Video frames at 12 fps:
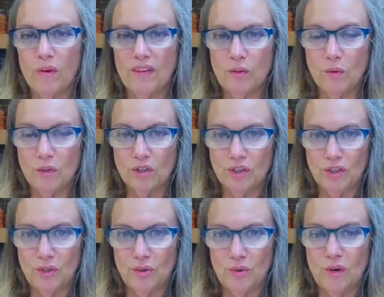you a
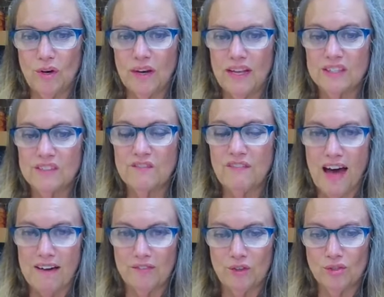clue it's
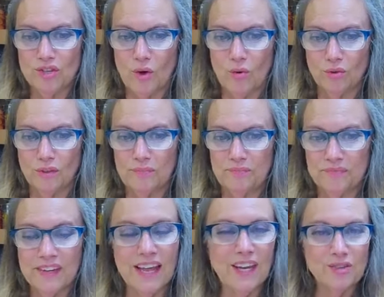five years old
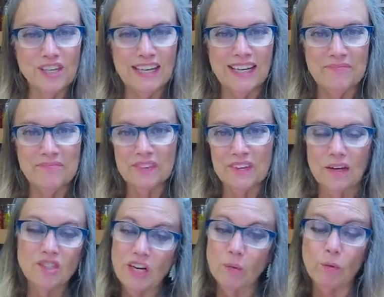hello gina
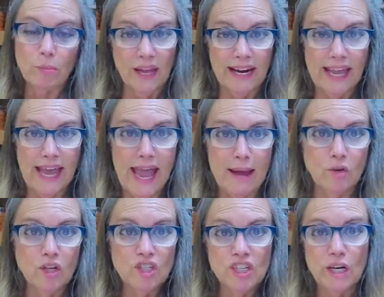gina we're playing a
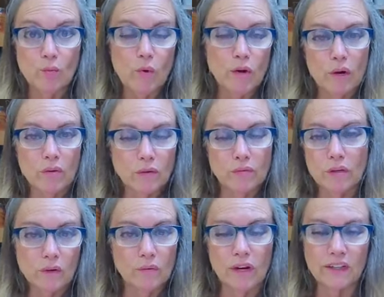game gina run run run run
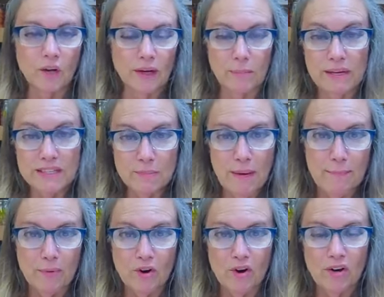run run go get a piece of
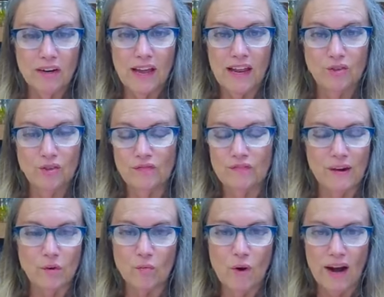paper and your
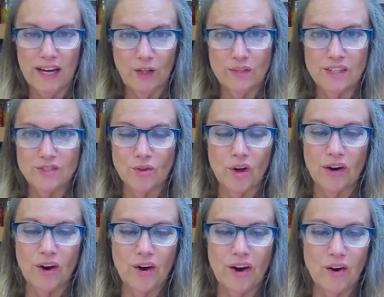favorite writing utensil
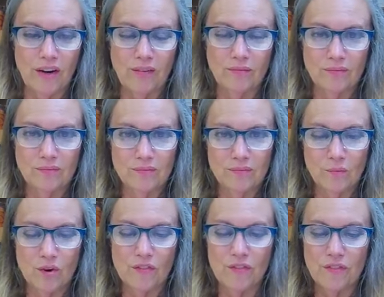hurry hurry hurry
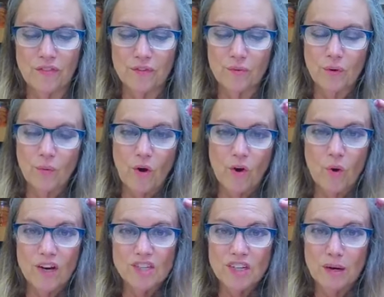we're three we're on
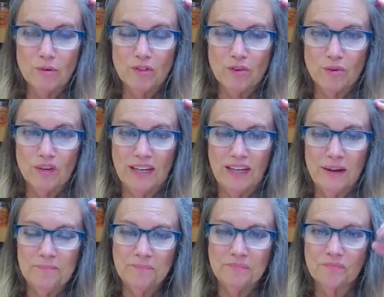question number
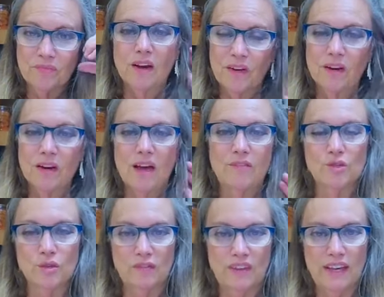three of a
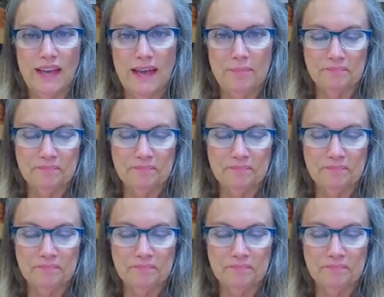trivia game